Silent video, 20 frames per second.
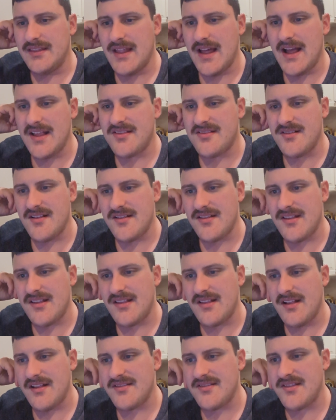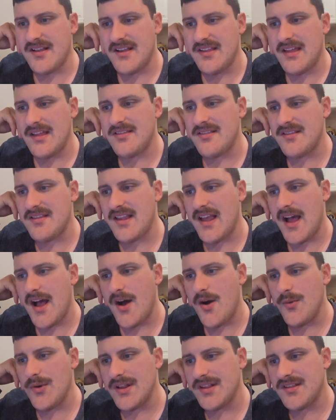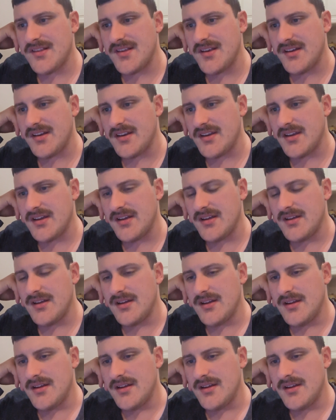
that's just how it's gonna